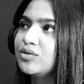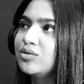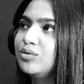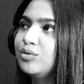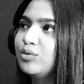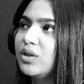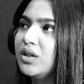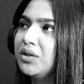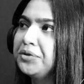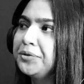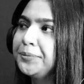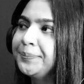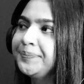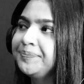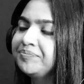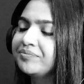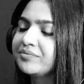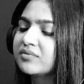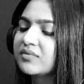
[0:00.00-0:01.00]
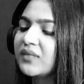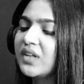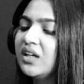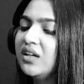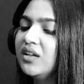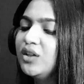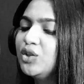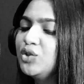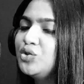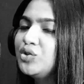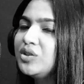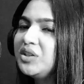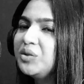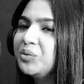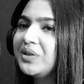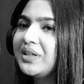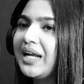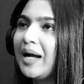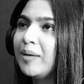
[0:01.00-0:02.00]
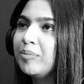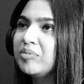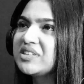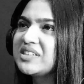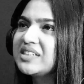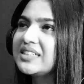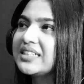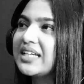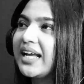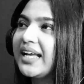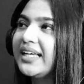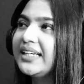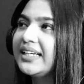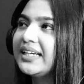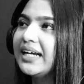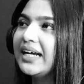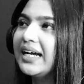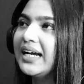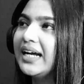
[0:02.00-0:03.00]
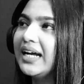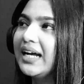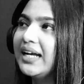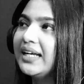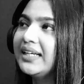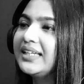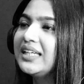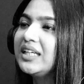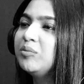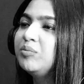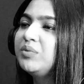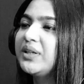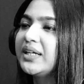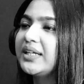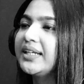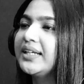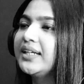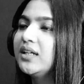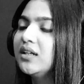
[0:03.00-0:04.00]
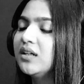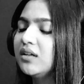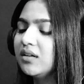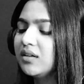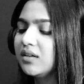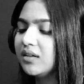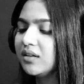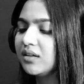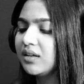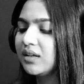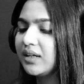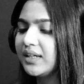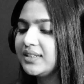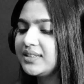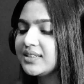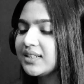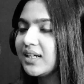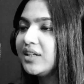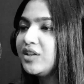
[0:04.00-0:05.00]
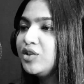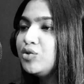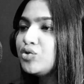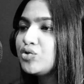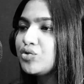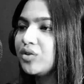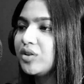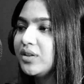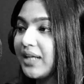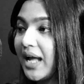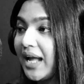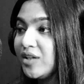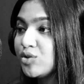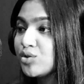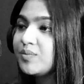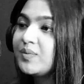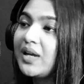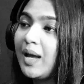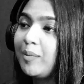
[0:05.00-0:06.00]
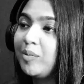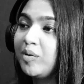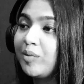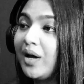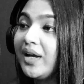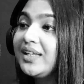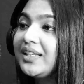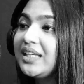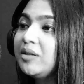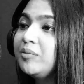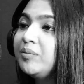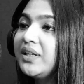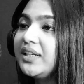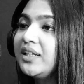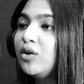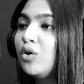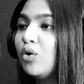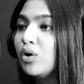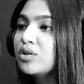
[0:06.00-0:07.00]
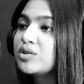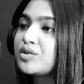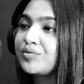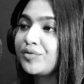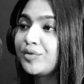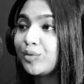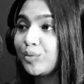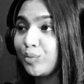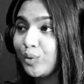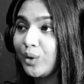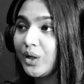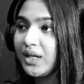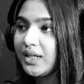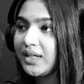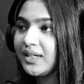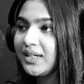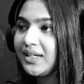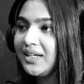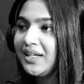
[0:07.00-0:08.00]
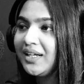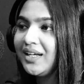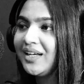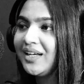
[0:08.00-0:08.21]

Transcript: So usually what happens is I keep getting, it's unusual, I should be happy about, I keep getting calls for work.